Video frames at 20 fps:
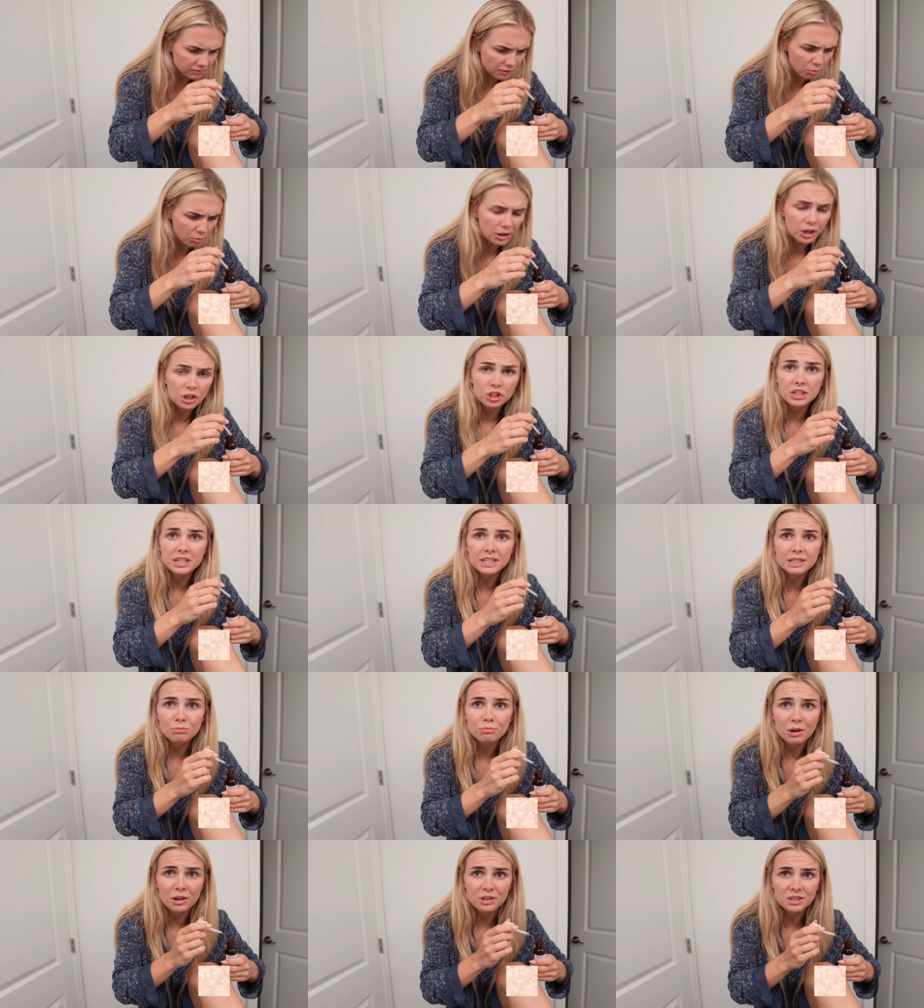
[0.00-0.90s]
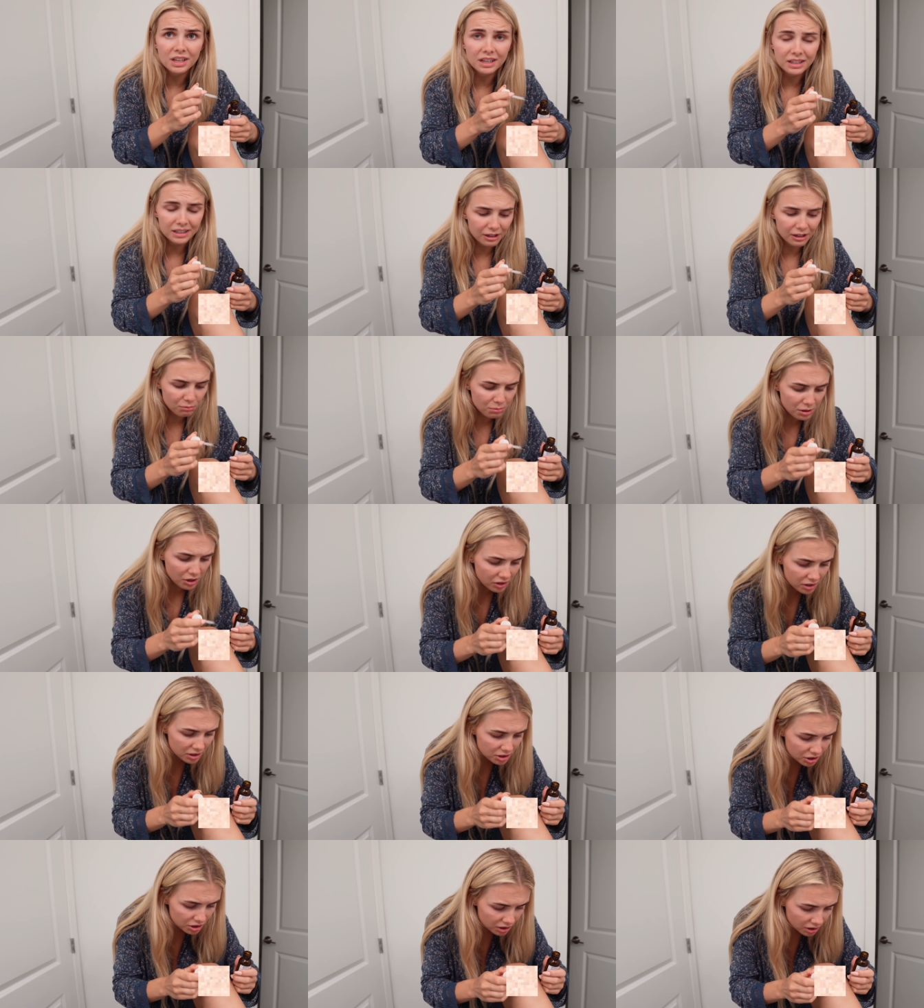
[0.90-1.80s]
Oh my gosh, it smells like nail
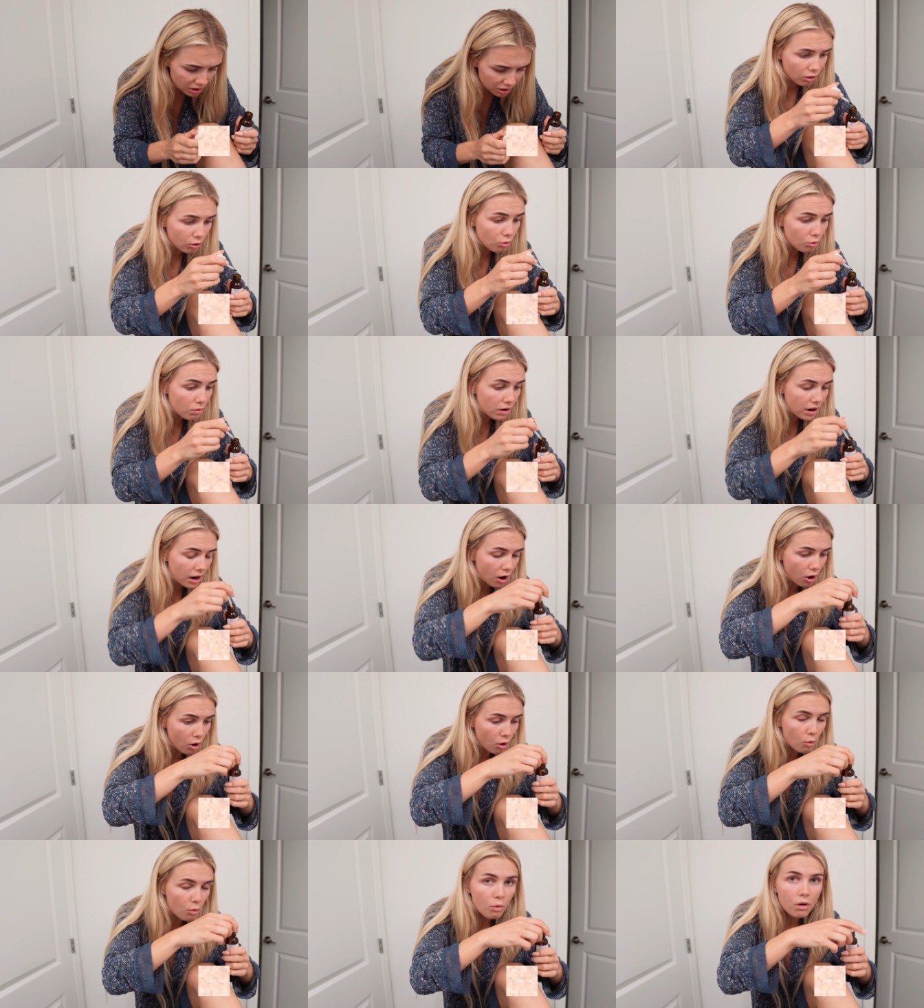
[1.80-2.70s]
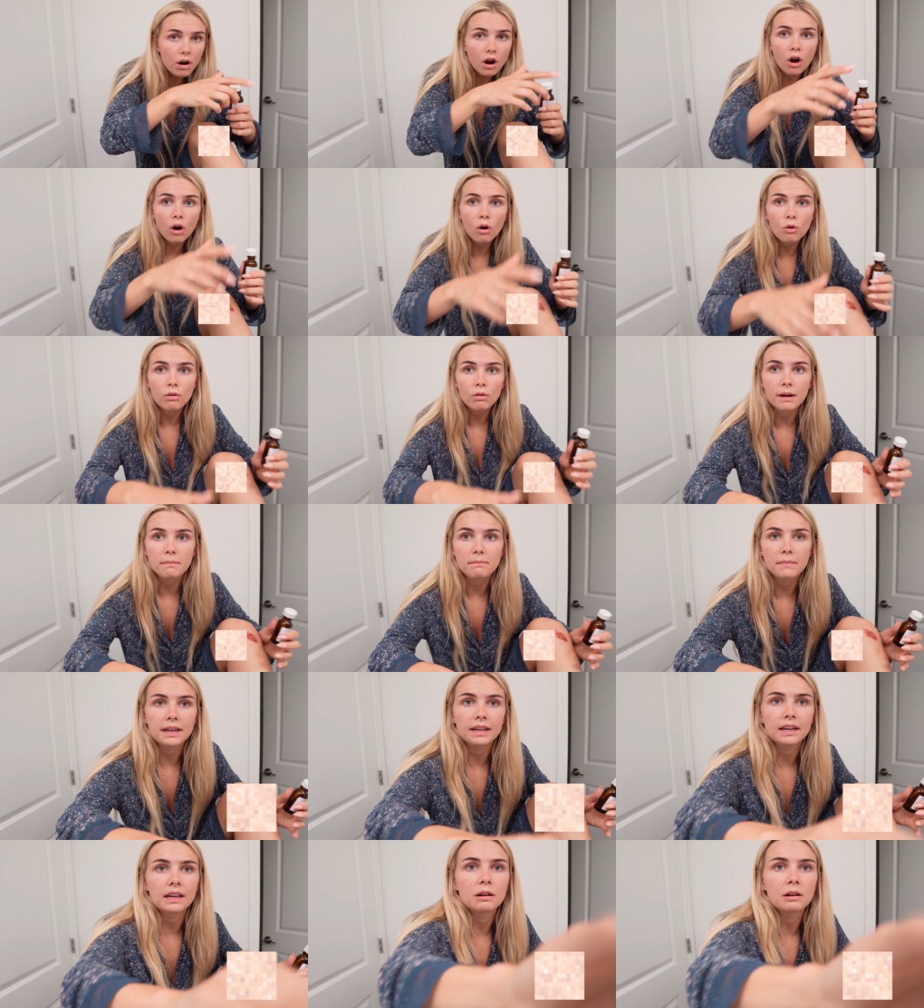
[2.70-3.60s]
polish. Oh, oh, oh, I'm
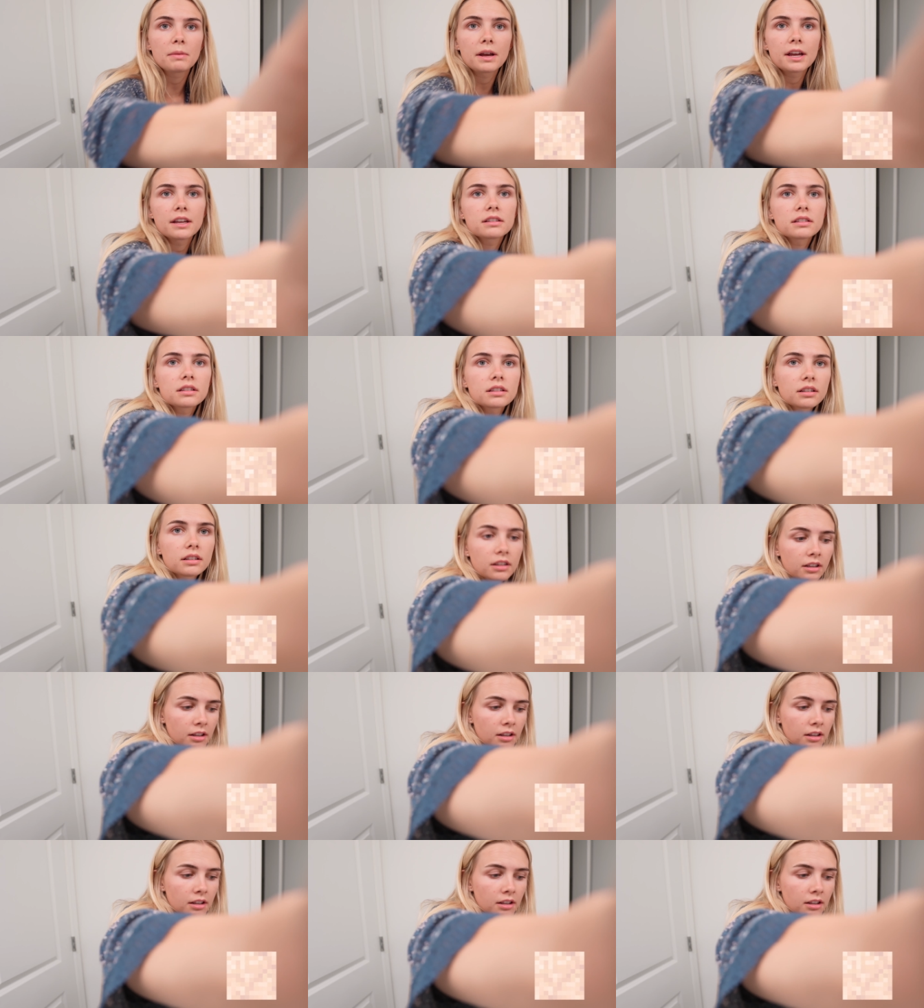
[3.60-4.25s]
making a mess.